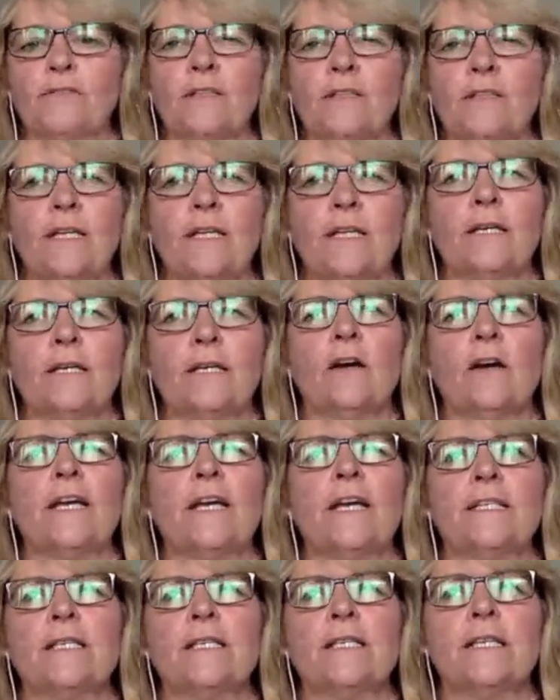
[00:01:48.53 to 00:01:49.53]
And then I
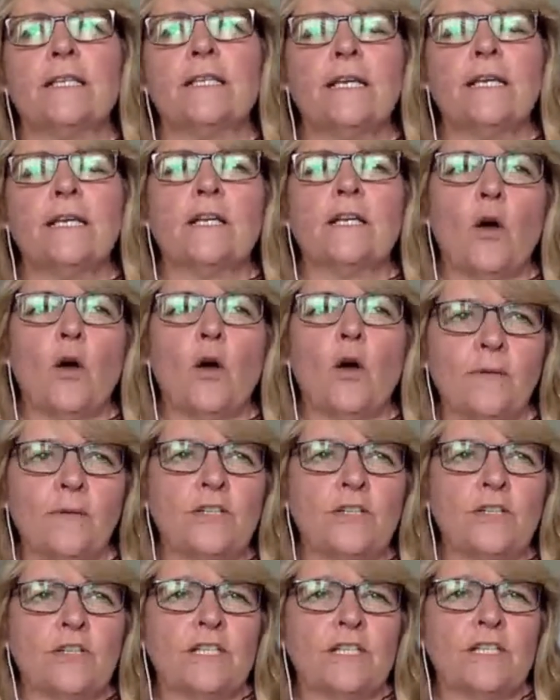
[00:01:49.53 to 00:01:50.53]
entered
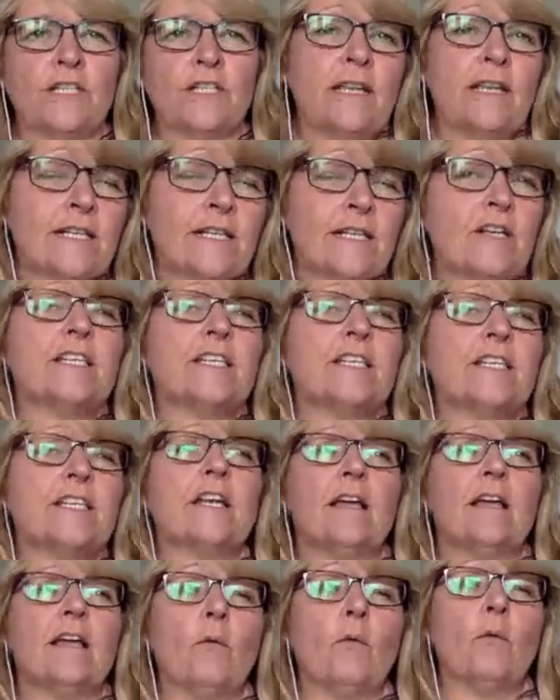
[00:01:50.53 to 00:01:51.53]
competitions, and as I
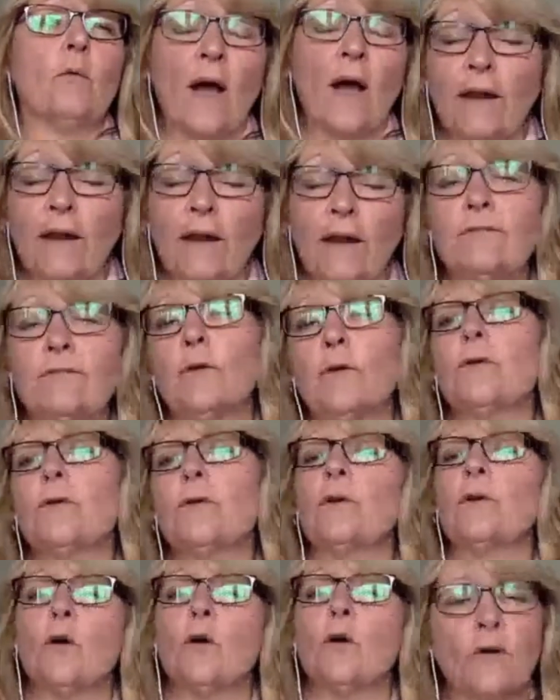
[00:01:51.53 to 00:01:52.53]
started, I won a
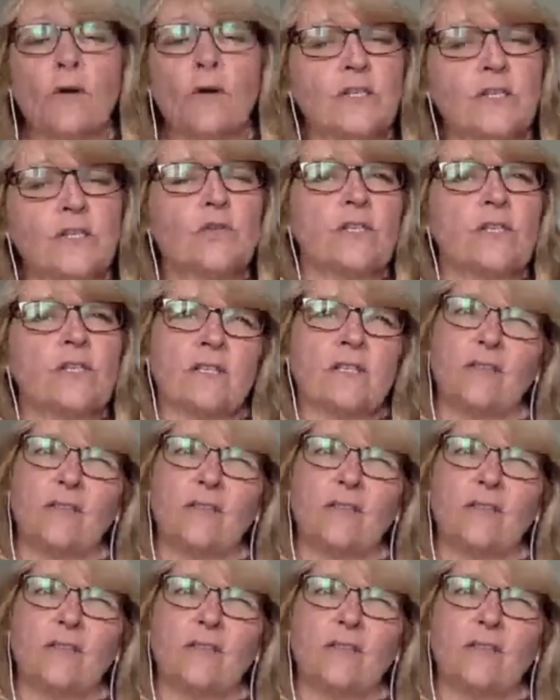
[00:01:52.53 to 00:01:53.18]
few and got readers' choices.